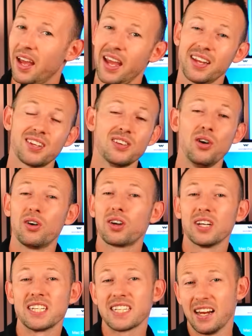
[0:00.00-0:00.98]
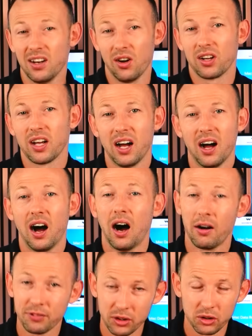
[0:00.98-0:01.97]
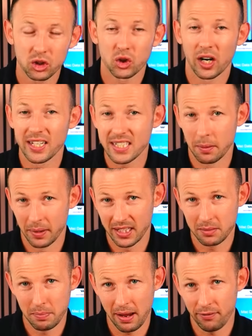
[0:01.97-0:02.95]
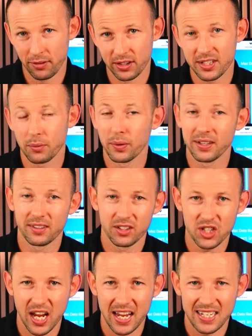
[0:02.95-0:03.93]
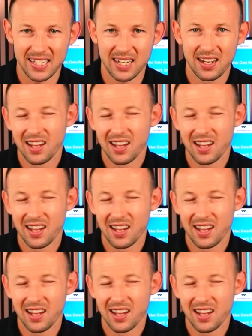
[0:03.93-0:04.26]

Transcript: It's not going to stay longer after you try some of these methods that we suggest.